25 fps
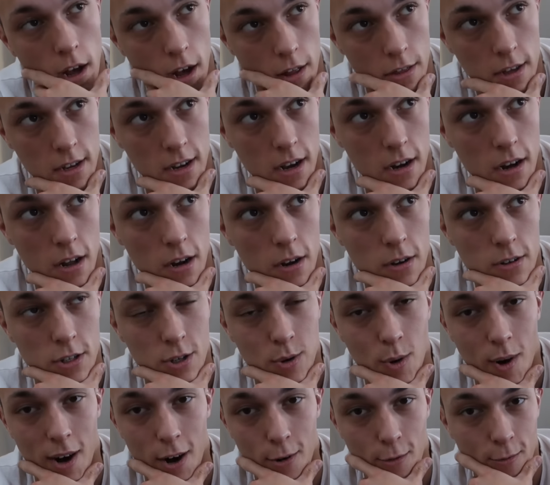I think I got like
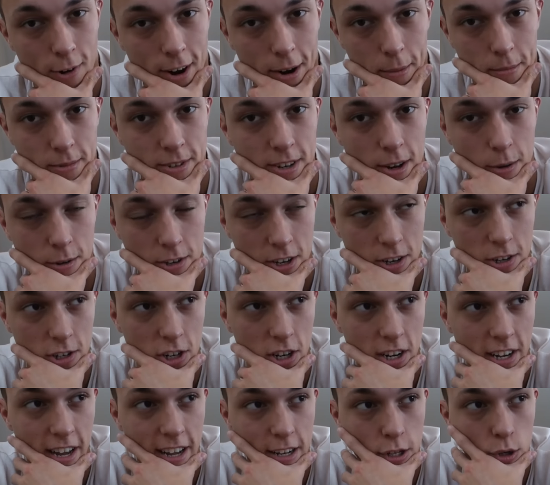12 reps. I'll
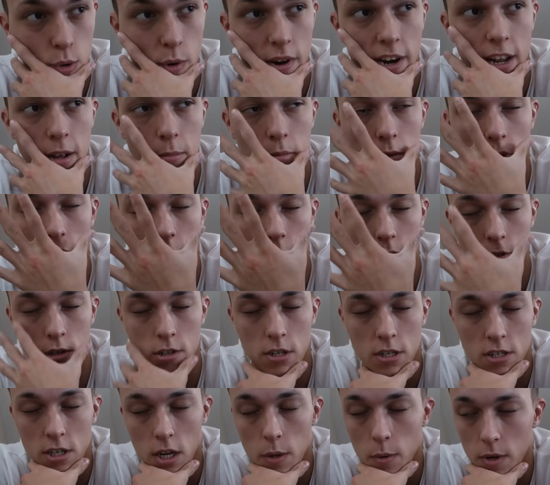usually get 20, but I was
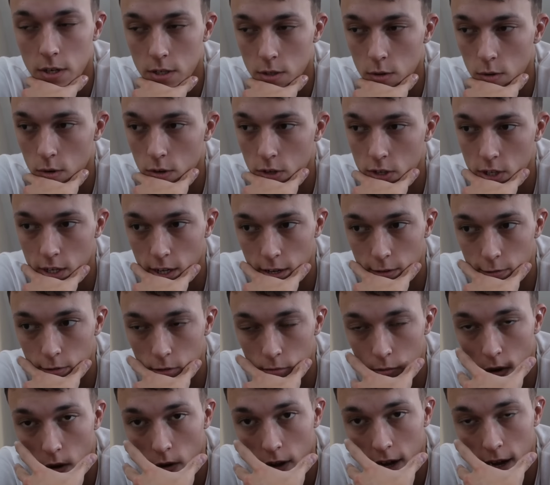just so exhausted
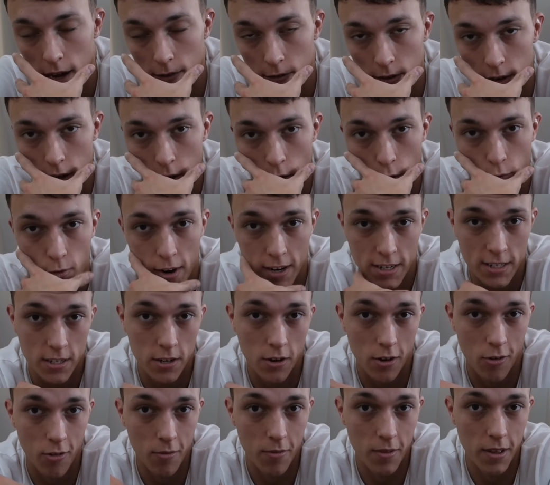from like having little rest
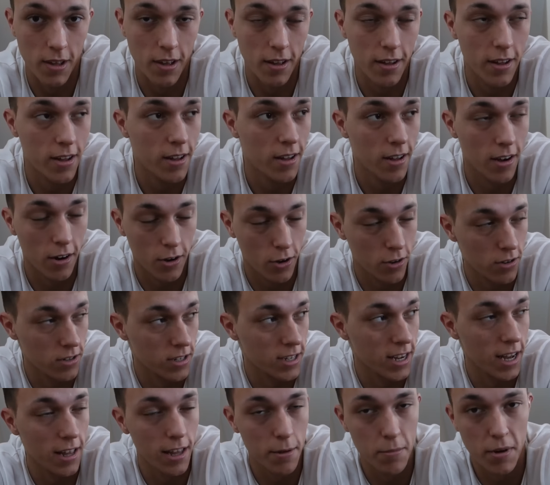time that I
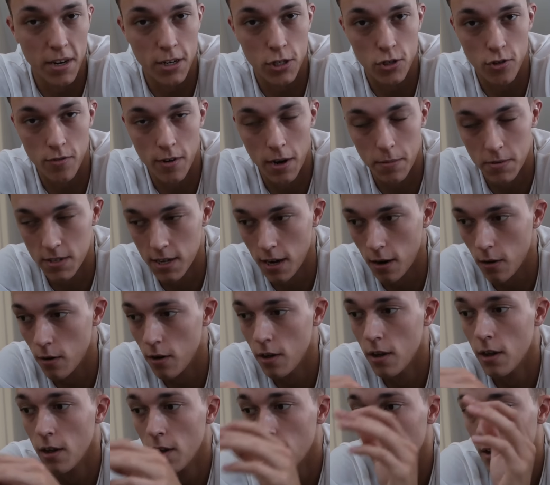couldn't get them extra reps
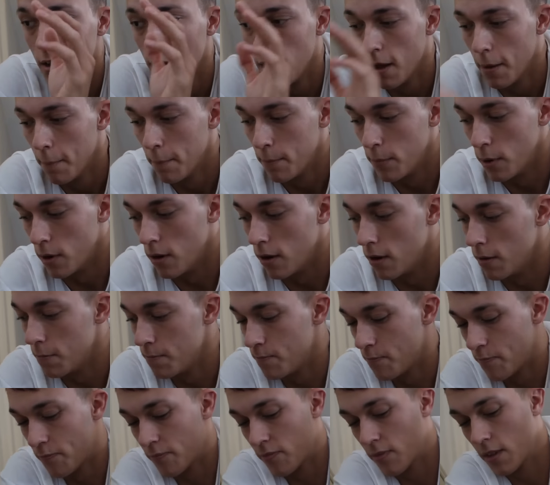out. But
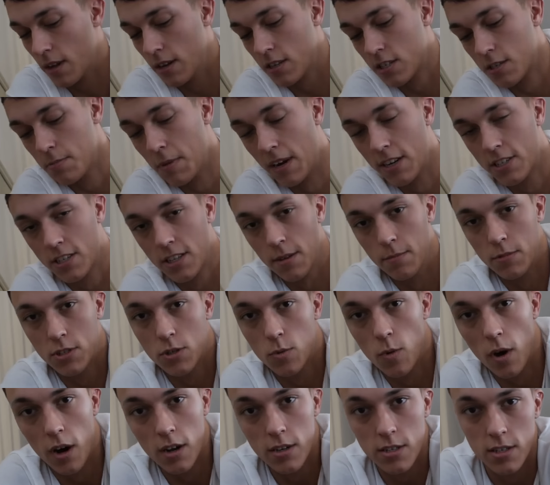I smashed them
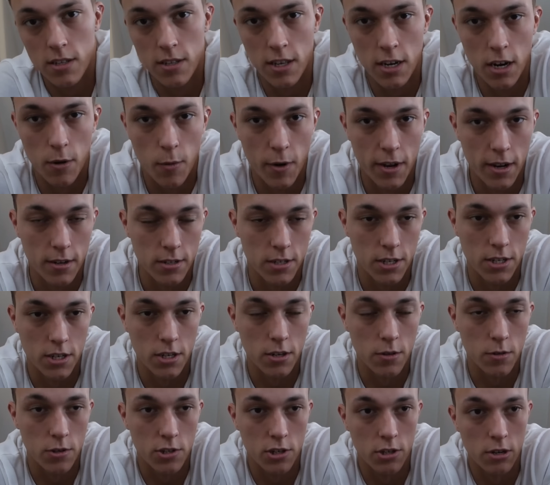squats, and then I went on to
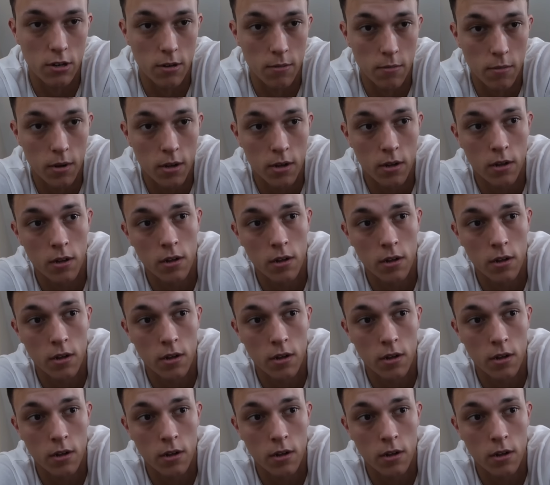do some